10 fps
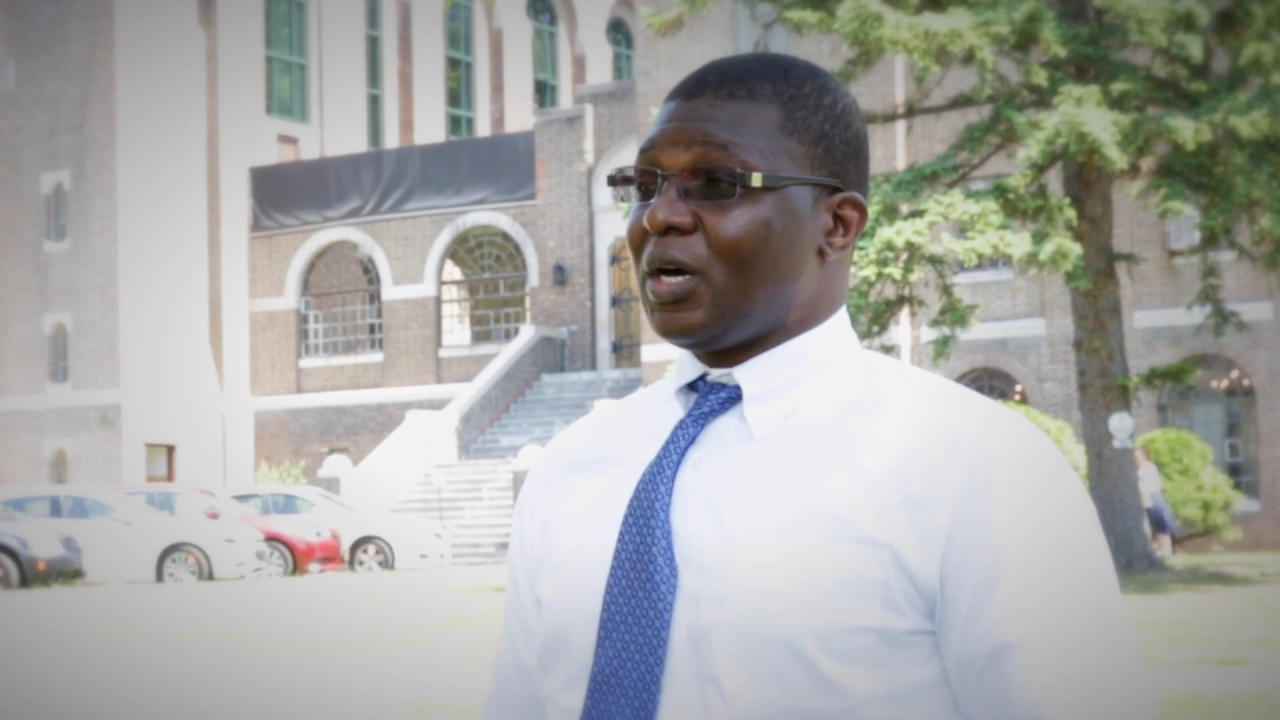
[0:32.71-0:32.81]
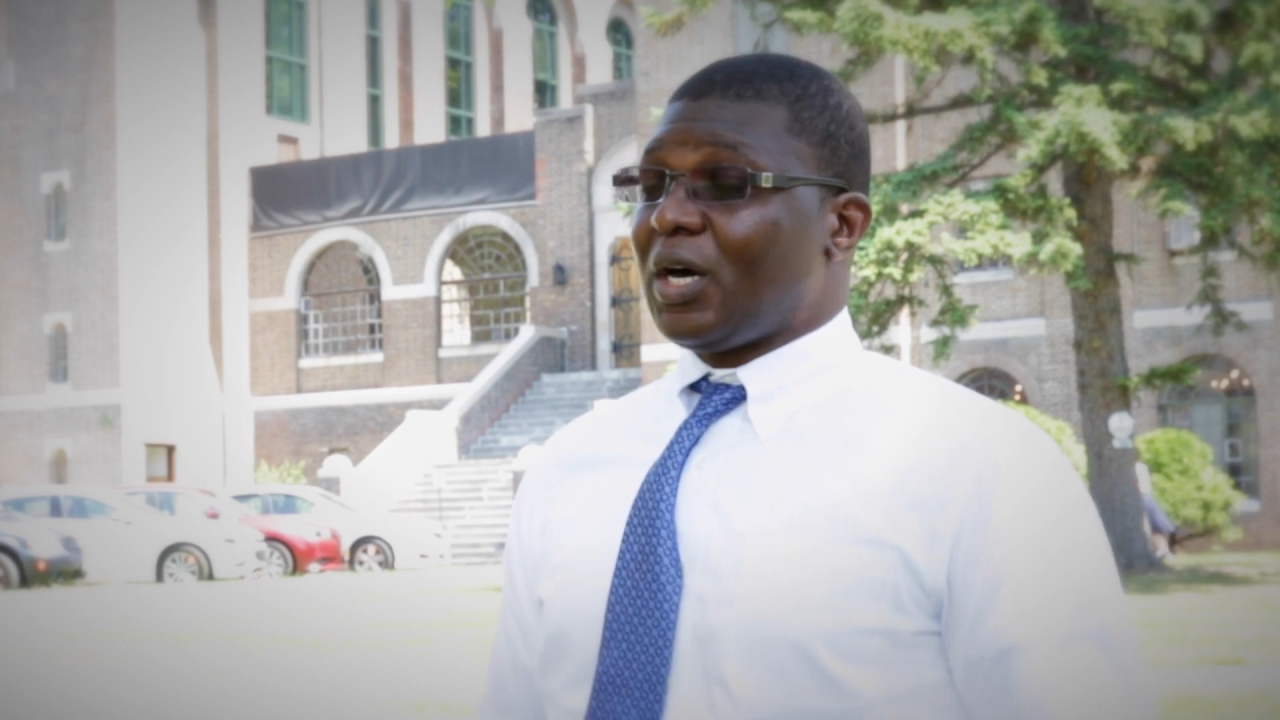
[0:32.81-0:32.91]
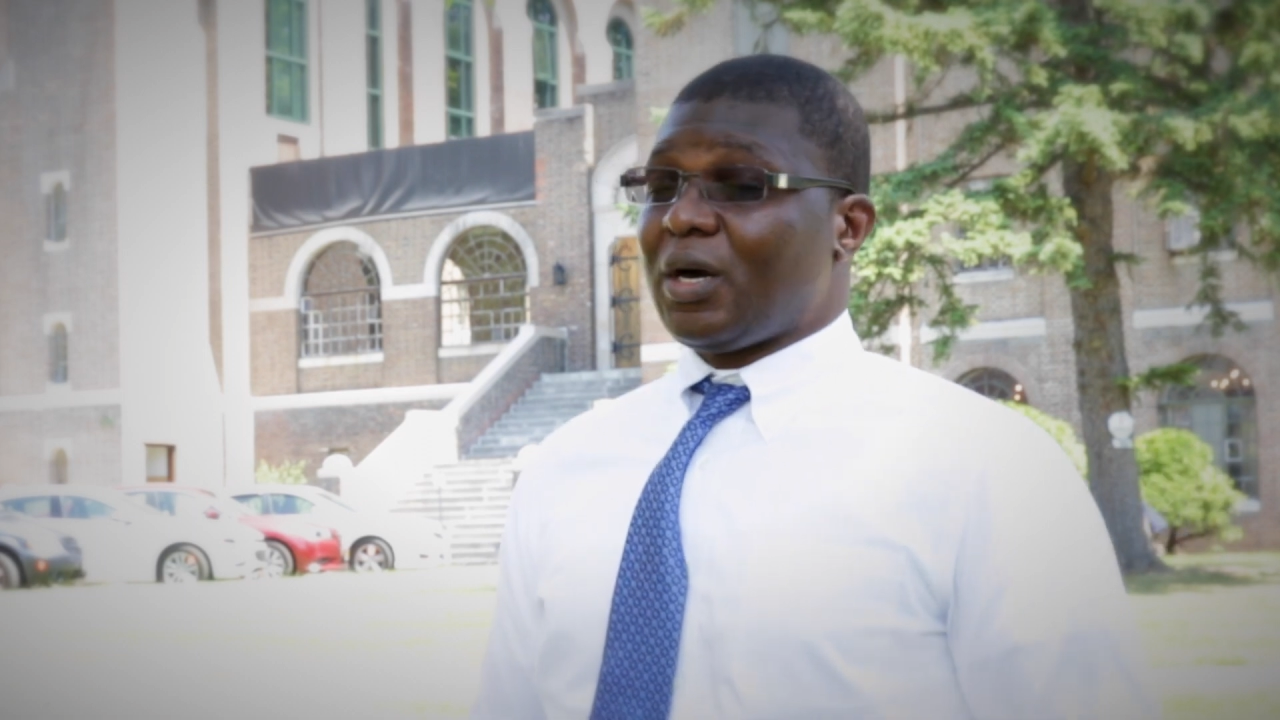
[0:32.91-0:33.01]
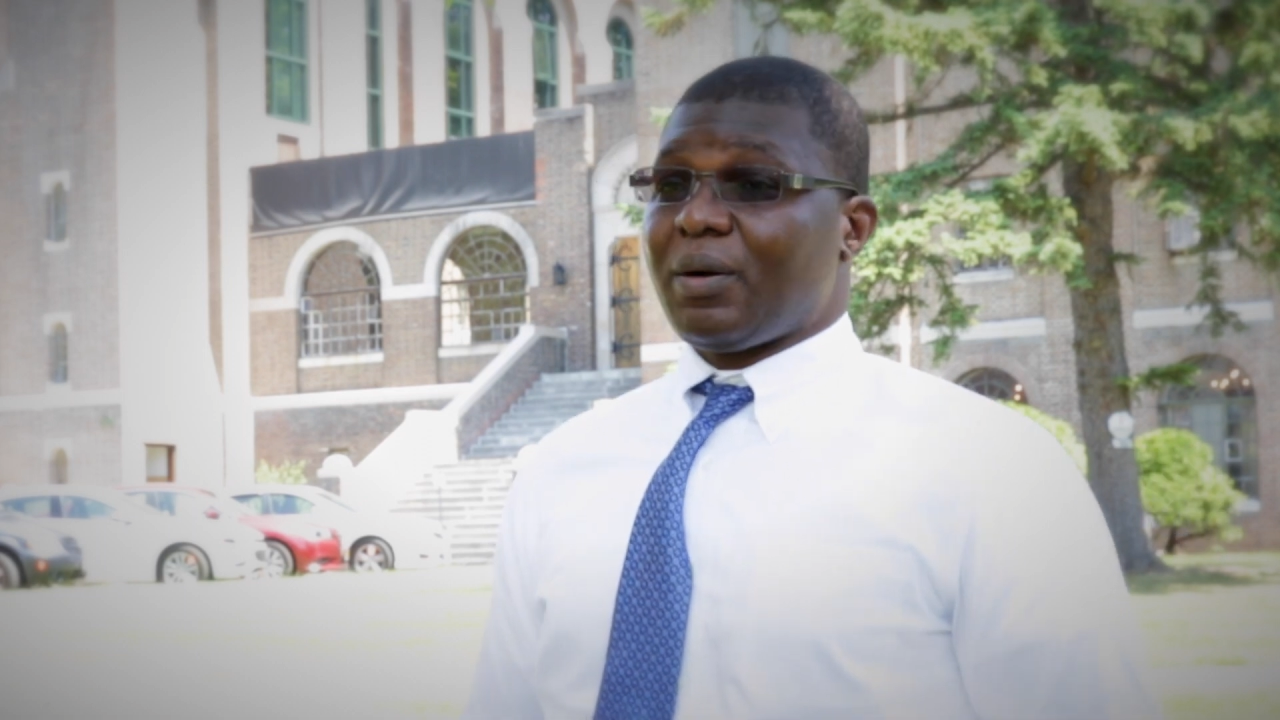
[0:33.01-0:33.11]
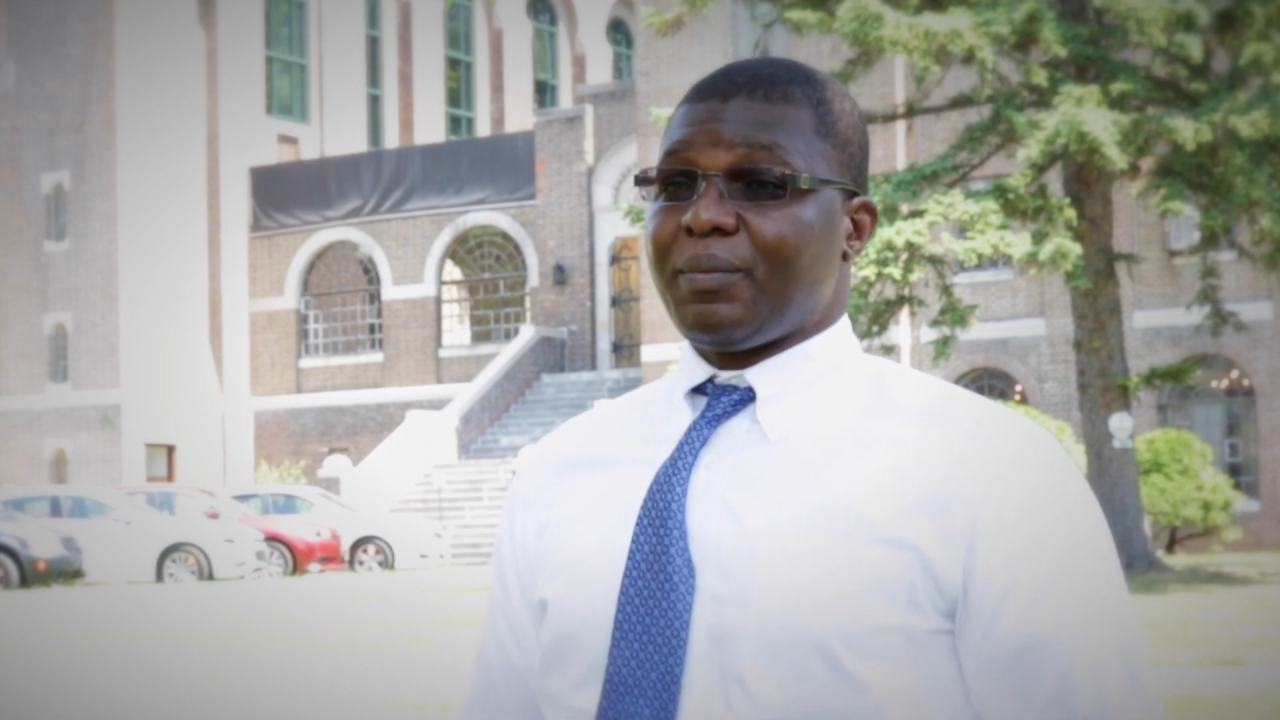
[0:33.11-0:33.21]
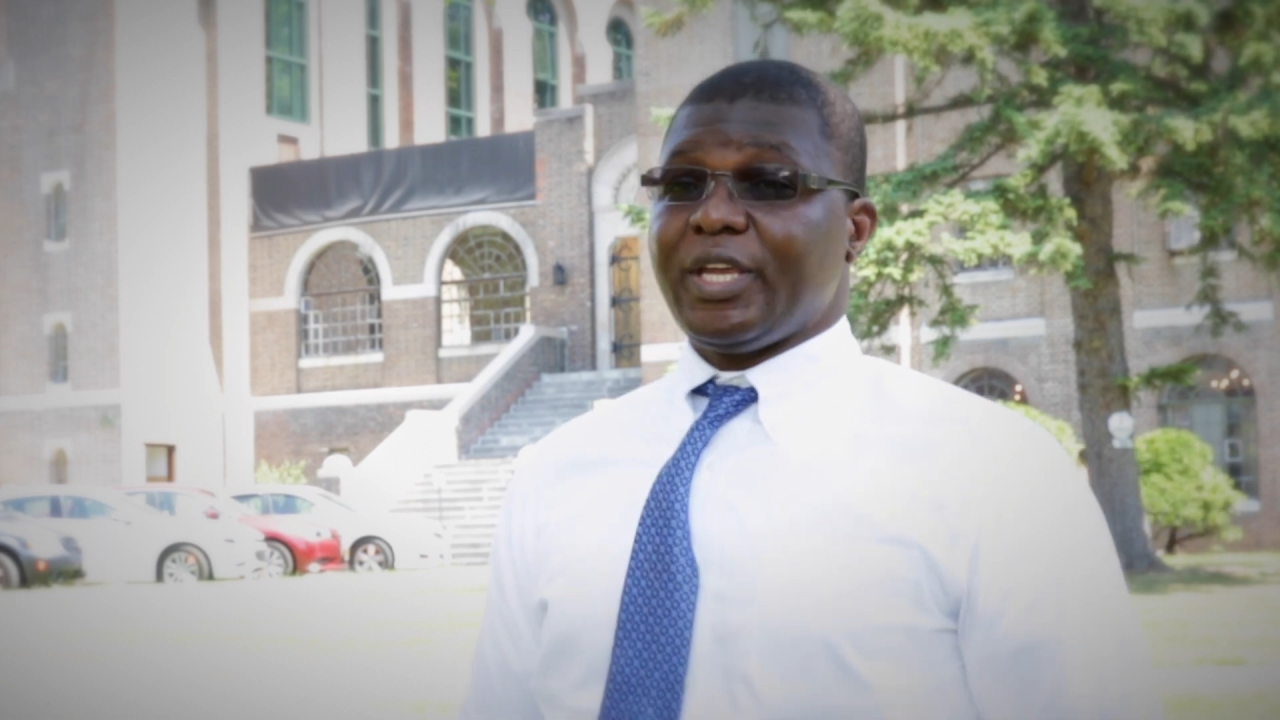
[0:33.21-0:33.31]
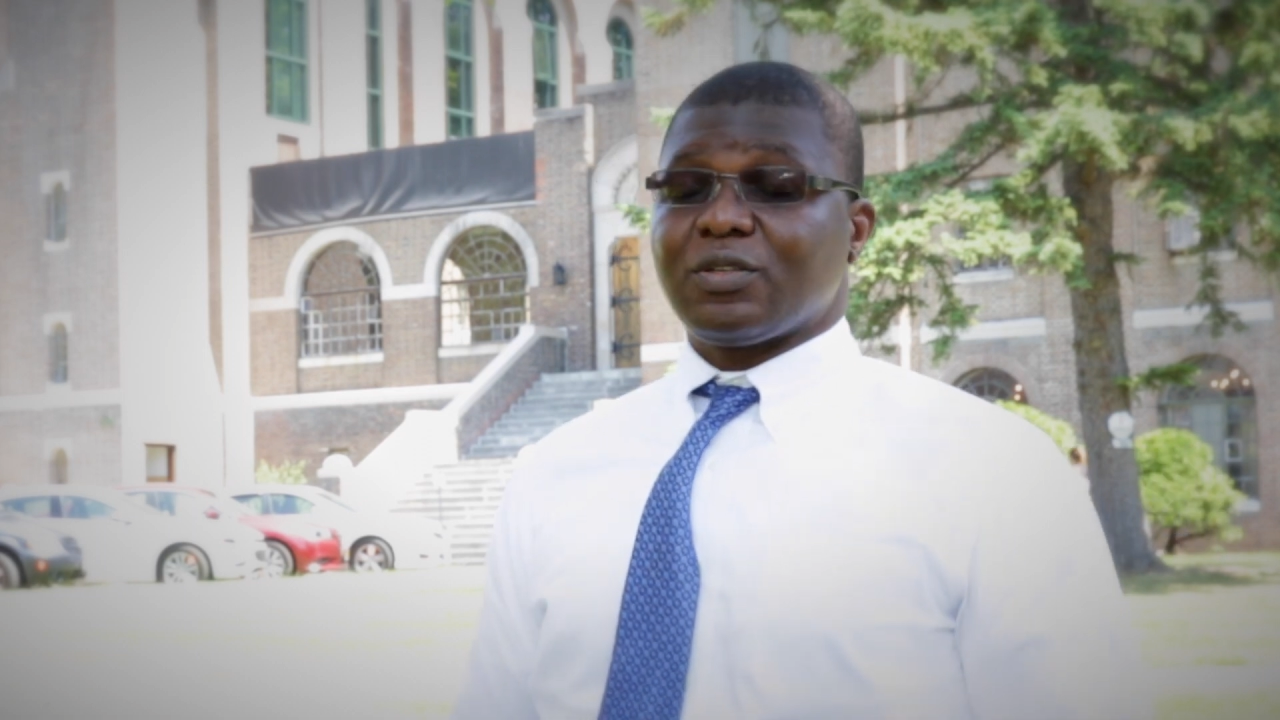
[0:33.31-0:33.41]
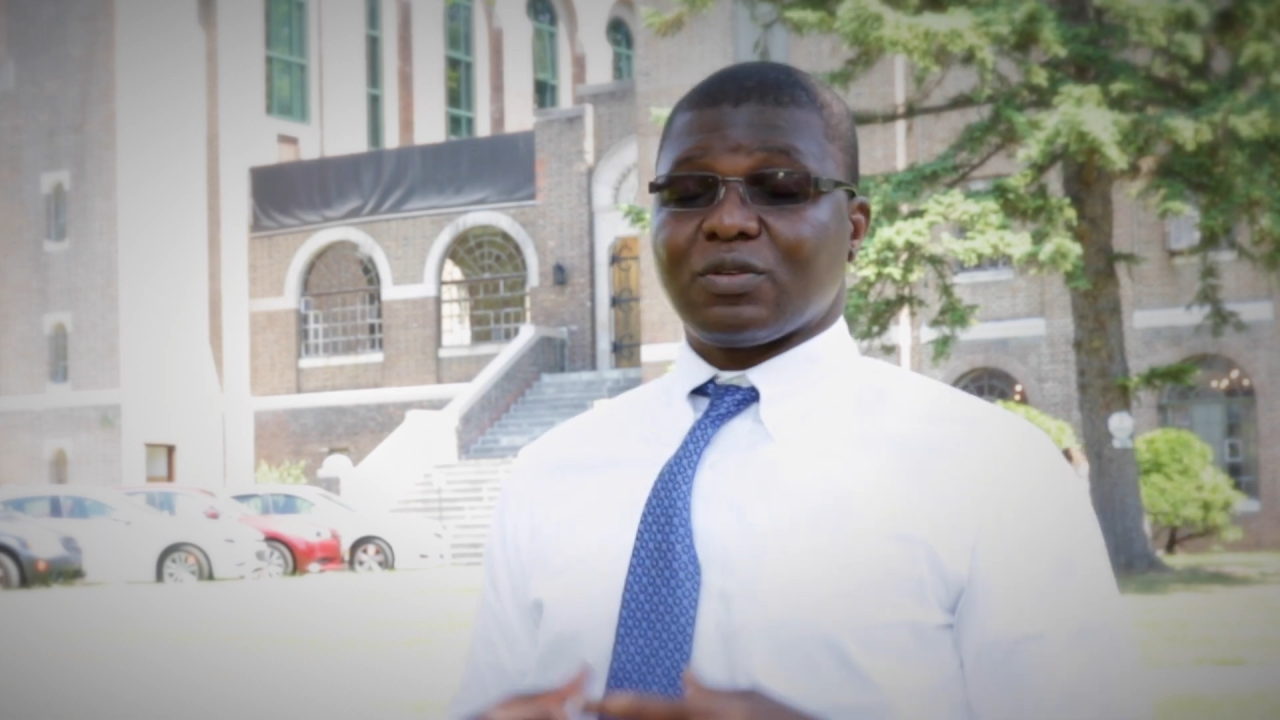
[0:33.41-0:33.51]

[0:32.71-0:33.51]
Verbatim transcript: um, in